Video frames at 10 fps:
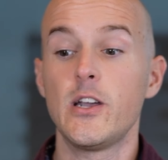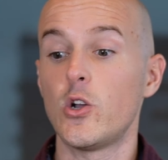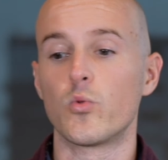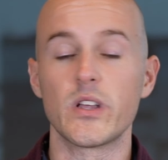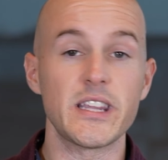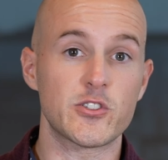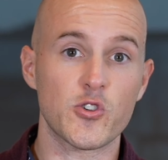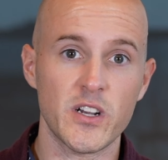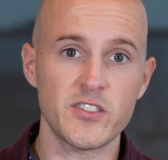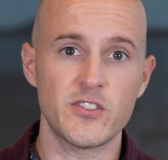who really
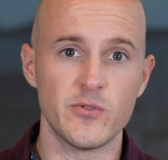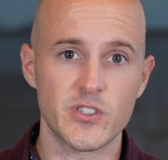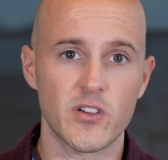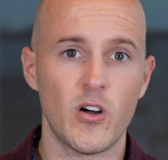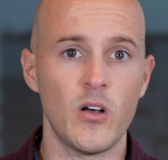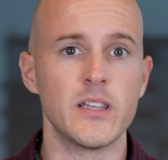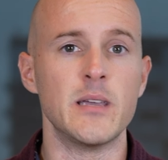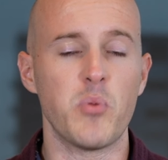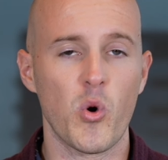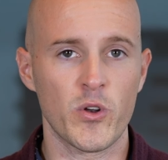trust you to call
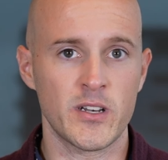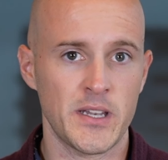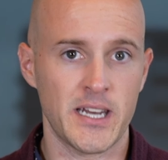important